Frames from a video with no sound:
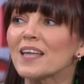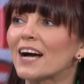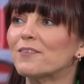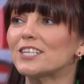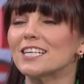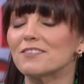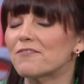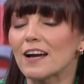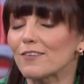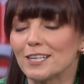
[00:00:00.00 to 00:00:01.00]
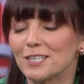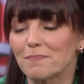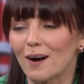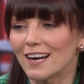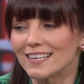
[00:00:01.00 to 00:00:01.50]
which is very
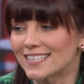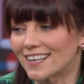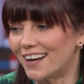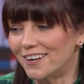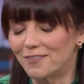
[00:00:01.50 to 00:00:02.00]
Dubai style,